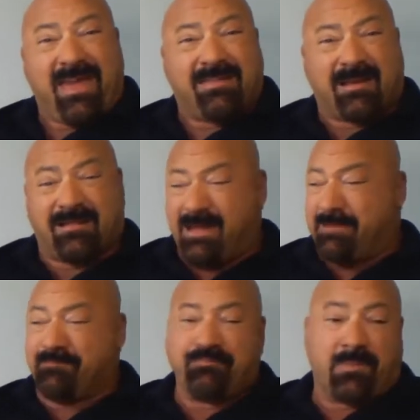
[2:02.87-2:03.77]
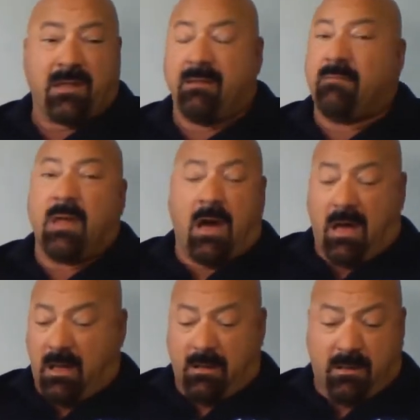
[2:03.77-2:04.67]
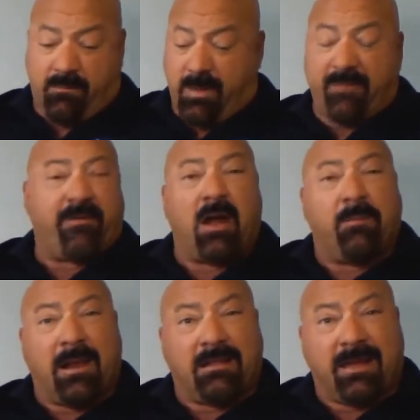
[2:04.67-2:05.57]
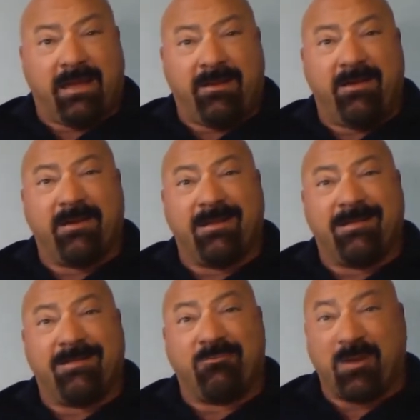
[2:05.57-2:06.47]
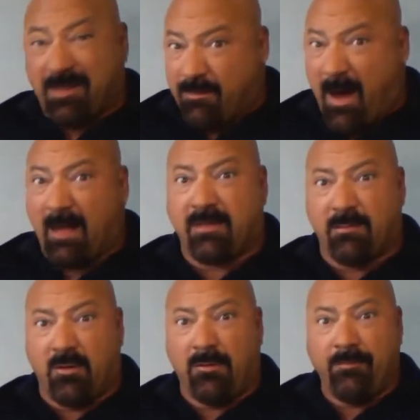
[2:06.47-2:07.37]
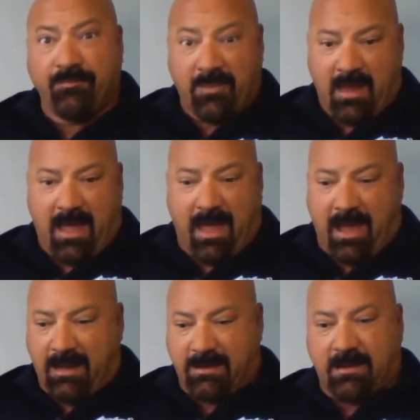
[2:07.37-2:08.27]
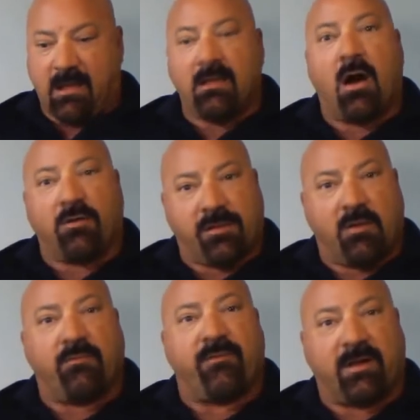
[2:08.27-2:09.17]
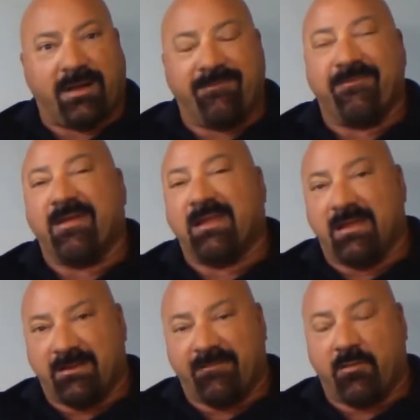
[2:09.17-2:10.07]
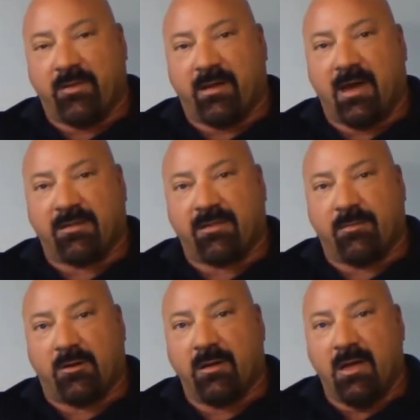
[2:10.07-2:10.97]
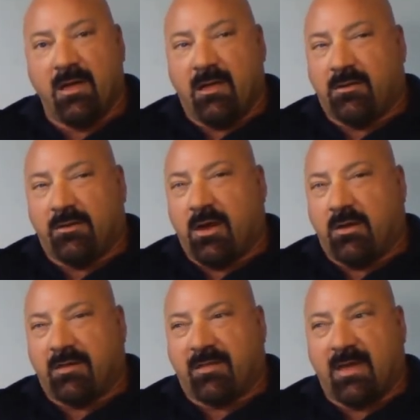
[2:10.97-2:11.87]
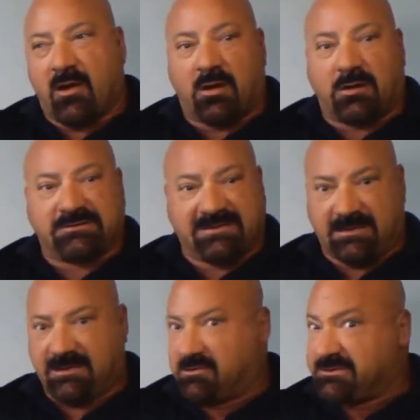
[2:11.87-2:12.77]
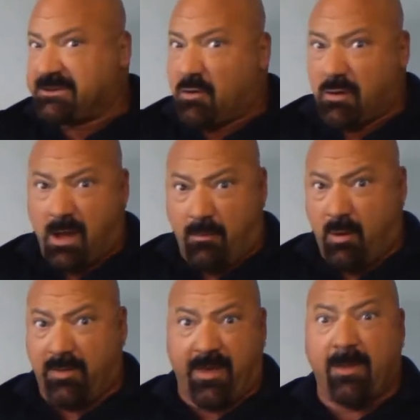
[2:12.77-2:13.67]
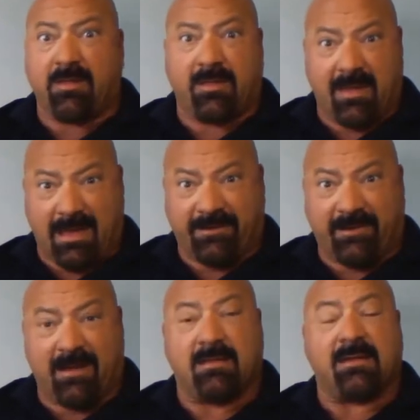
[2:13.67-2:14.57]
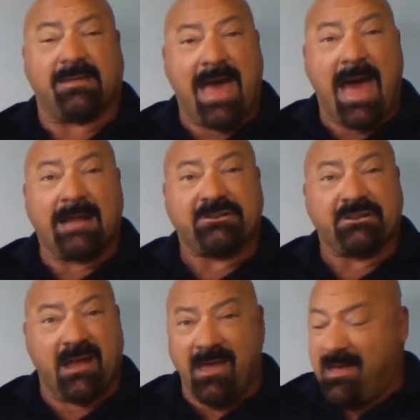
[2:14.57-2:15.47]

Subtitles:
basically be environmentally responsible and also very convenient for the customer. You'll notice that our cylinders don't come with MSDS sheets attached